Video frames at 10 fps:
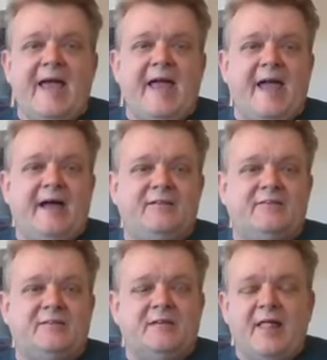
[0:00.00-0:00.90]

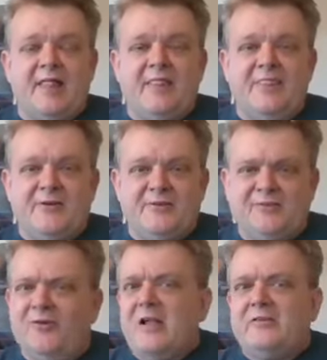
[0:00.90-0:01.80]
And there's
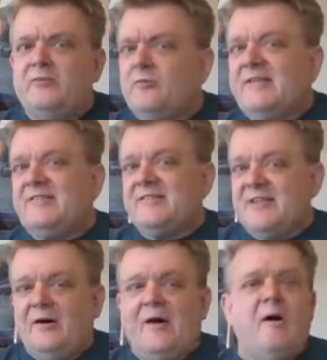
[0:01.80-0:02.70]
lots of reasons
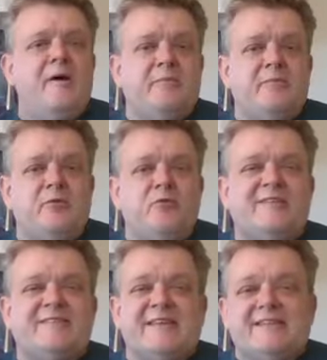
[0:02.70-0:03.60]
that allowing them to do
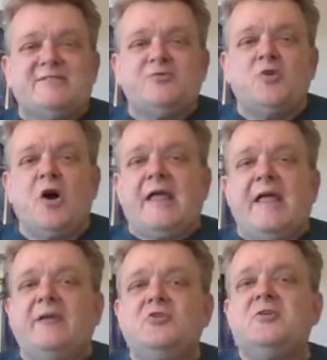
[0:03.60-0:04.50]
this is not
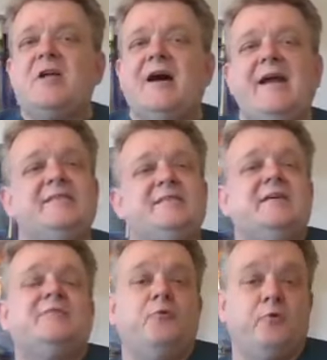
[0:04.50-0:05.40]
a good
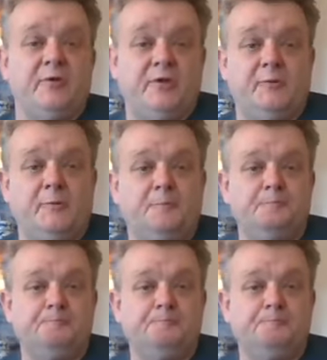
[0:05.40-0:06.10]
idea for you.